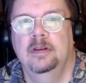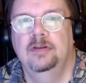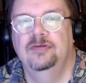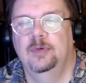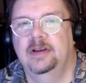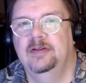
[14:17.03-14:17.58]

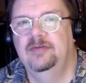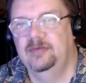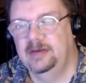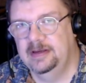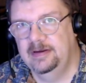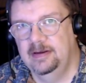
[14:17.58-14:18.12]
So I can
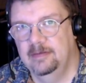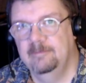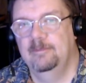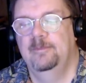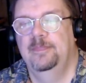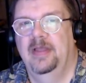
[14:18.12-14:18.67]
see
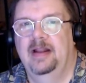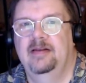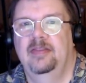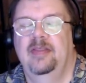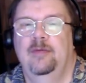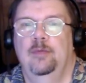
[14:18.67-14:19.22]
that
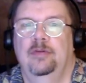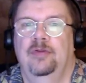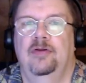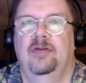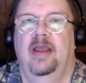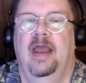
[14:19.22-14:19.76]
they will
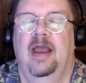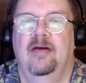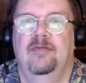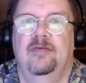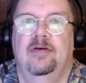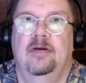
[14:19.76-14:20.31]
not
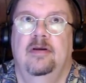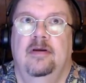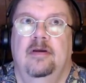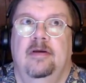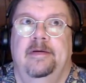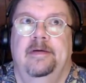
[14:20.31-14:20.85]
have
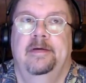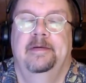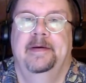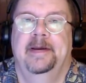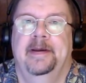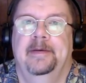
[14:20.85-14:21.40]

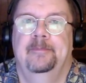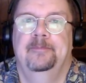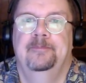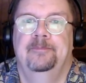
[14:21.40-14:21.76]
a